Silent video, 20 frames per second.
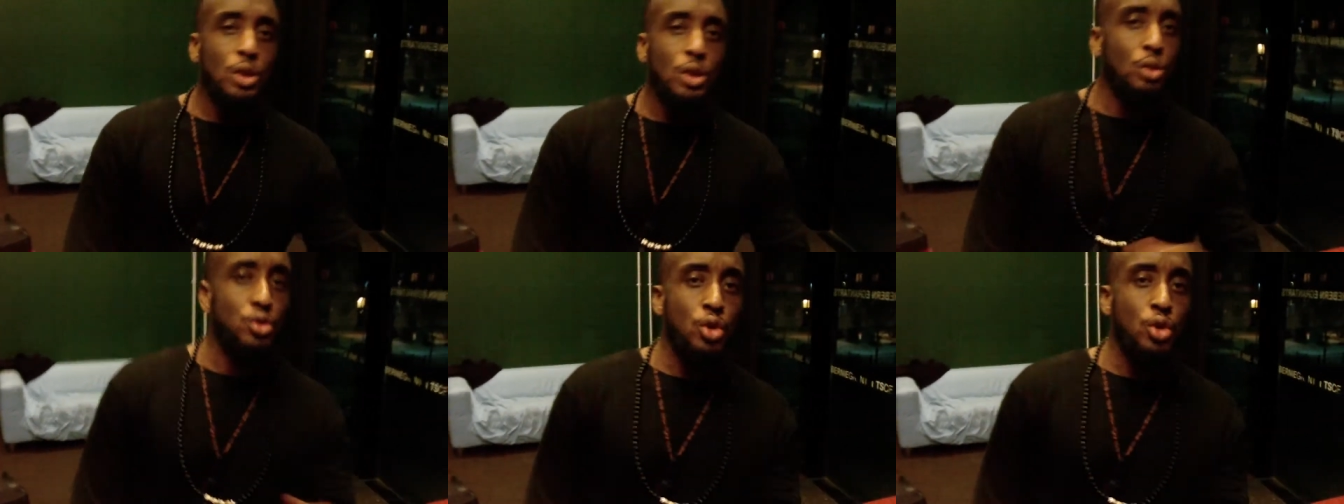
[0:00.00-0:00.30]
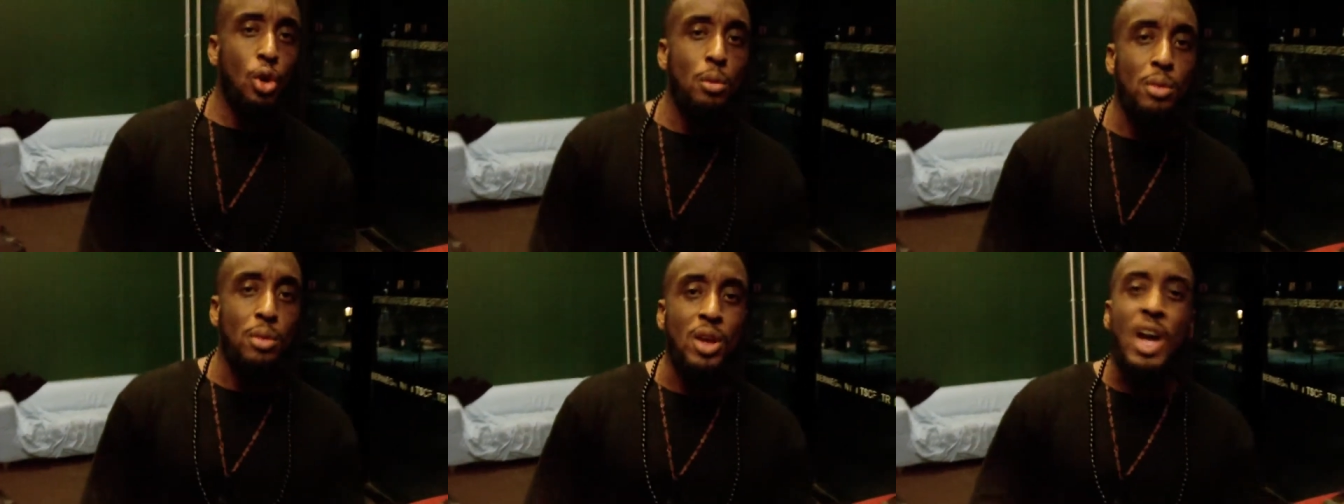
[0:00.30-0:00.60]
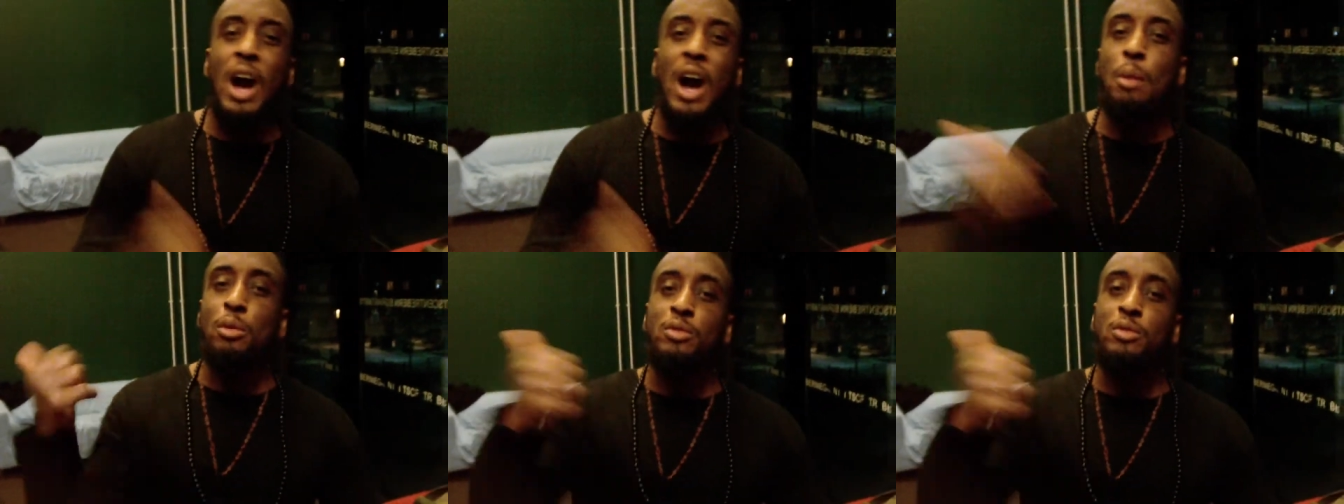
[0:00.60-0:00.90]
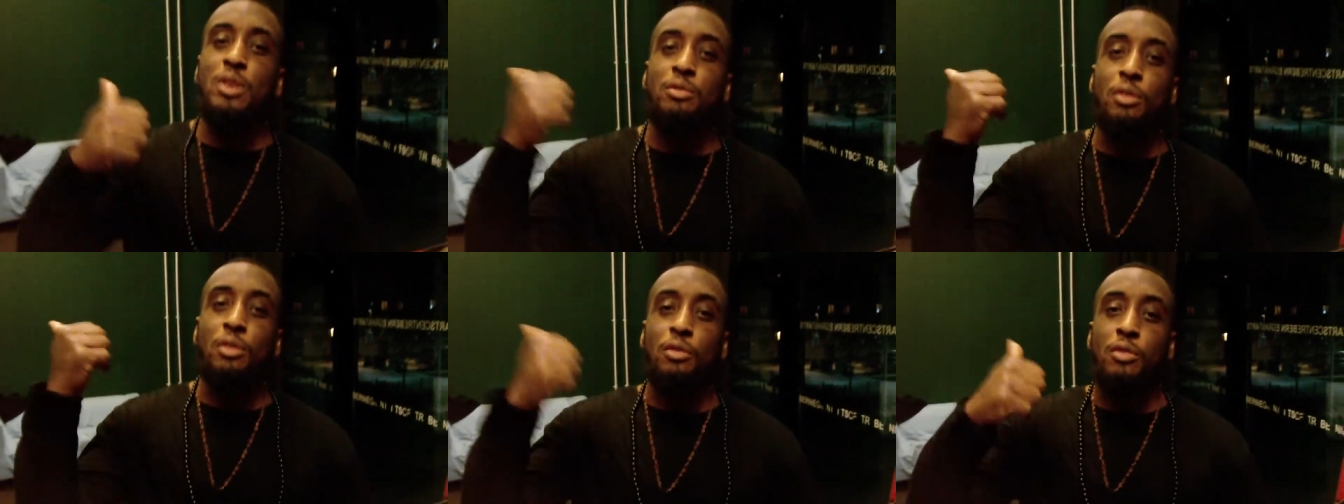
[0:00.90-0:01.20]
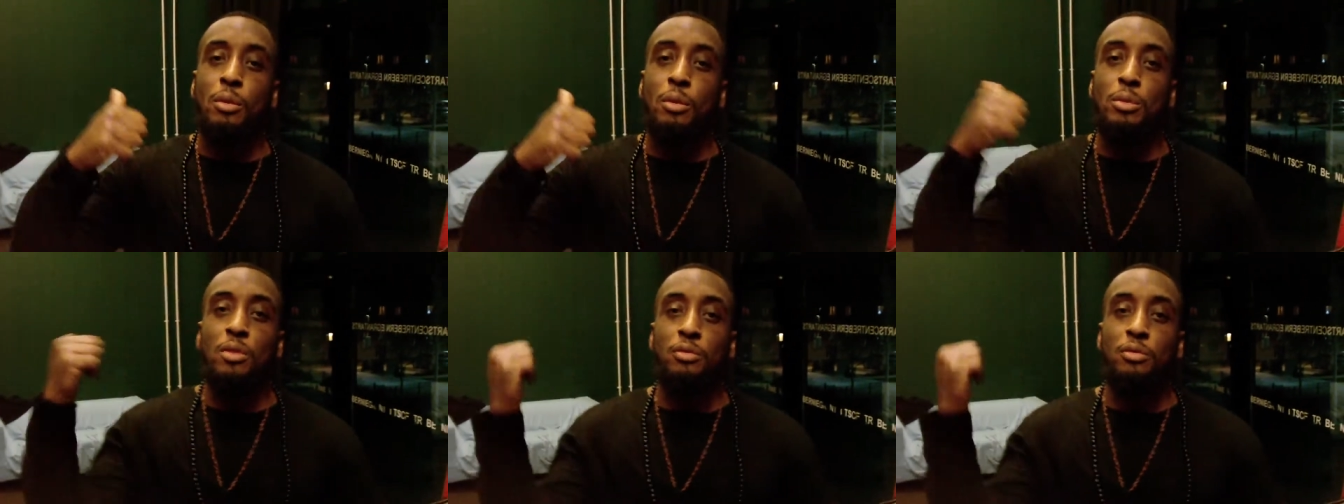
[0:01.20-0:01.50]
not Tory. And we've different
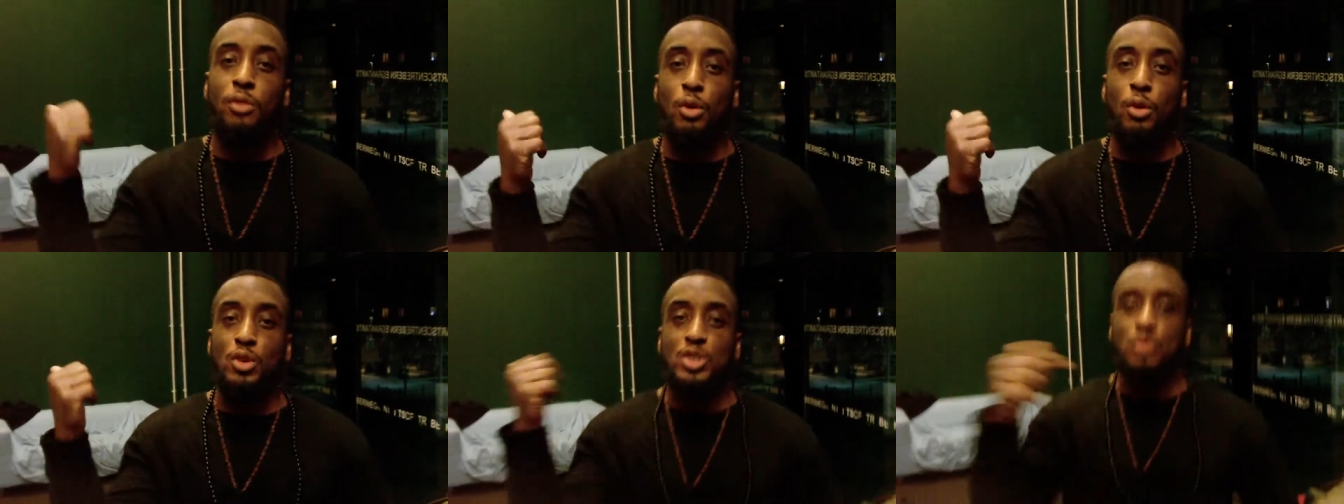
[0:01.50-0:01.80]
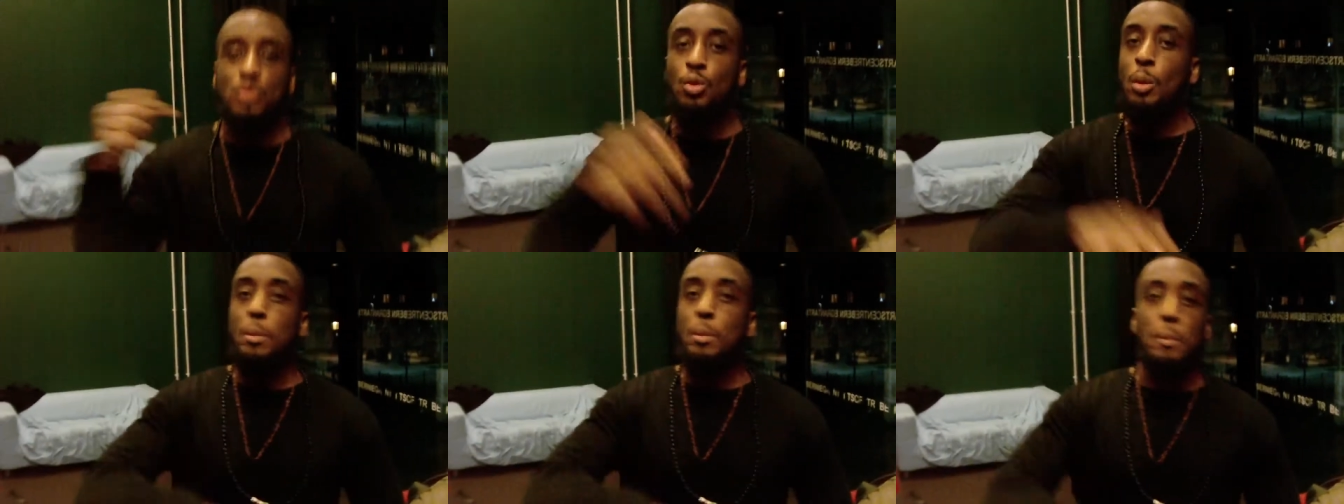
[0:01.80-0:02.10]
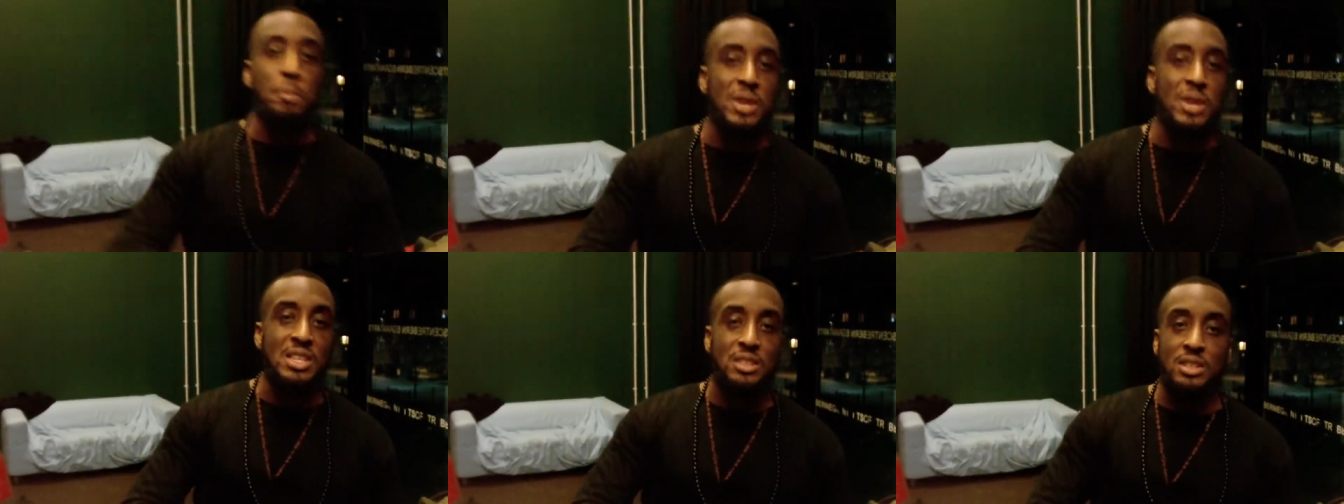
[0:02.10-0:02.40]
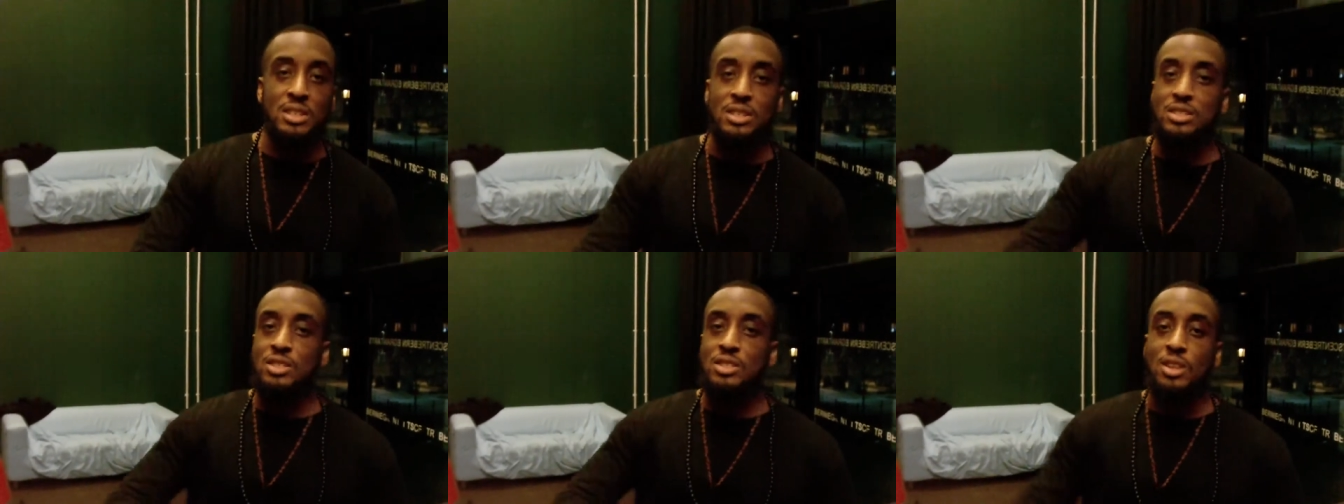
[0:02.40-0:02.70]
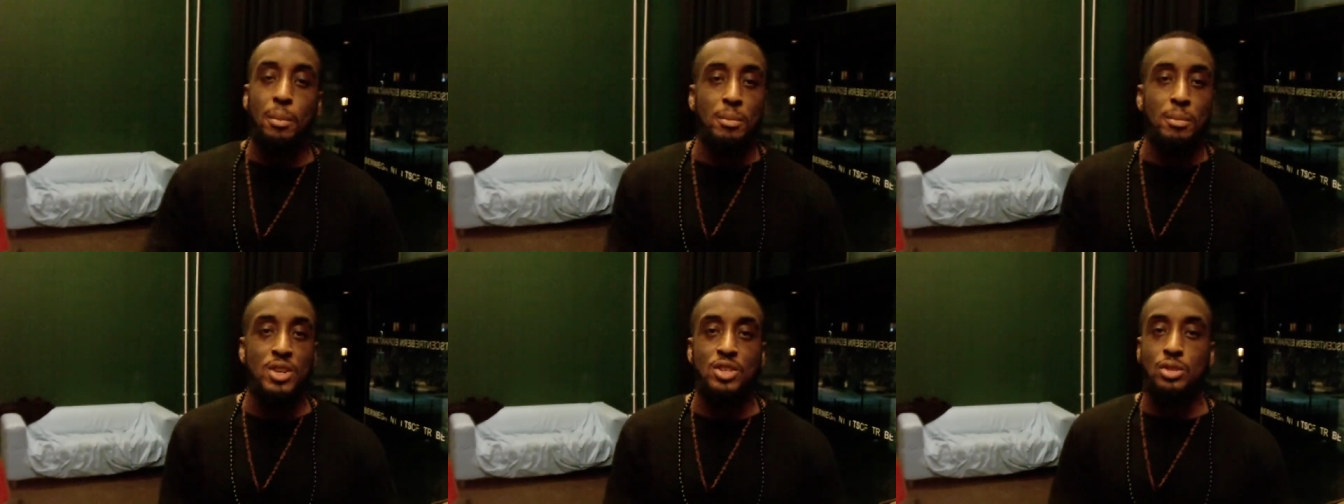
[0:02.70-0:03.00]
from the phonies, won't be beaten into
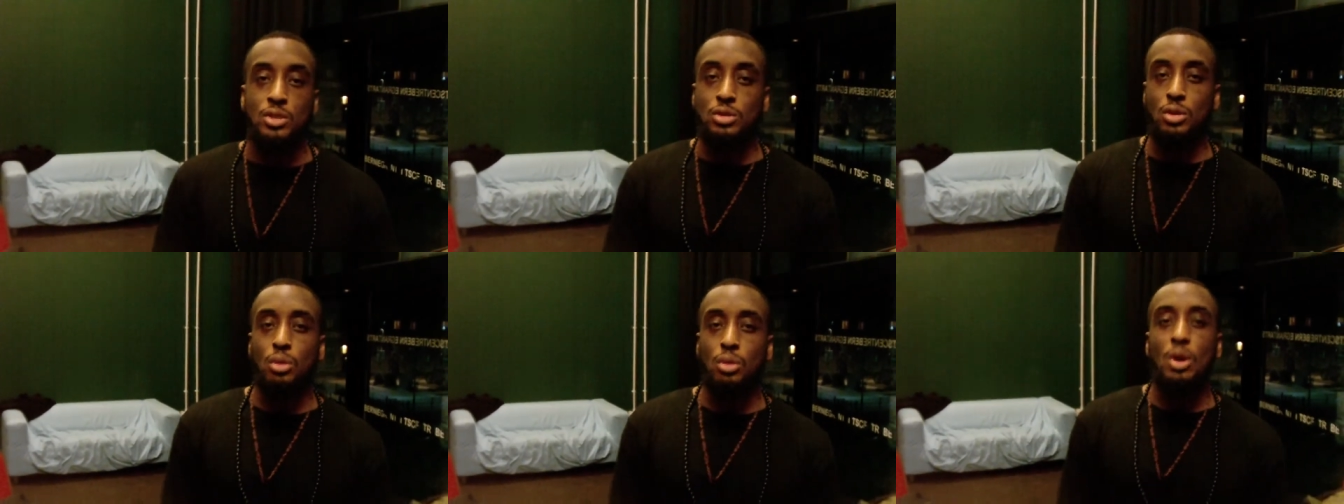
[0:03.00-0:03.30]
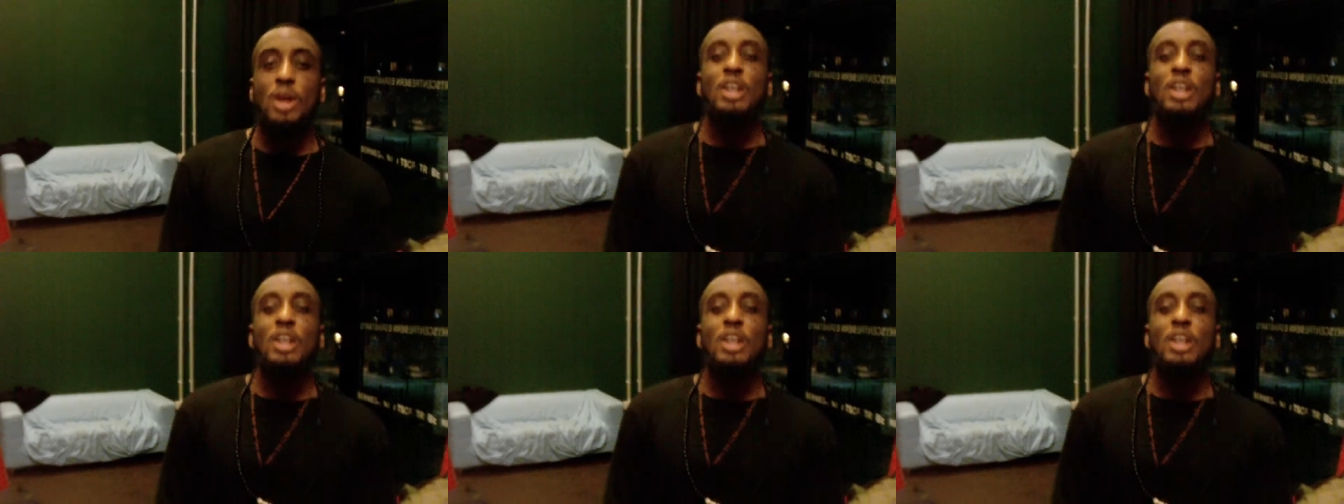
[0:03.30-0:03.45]
submission, though.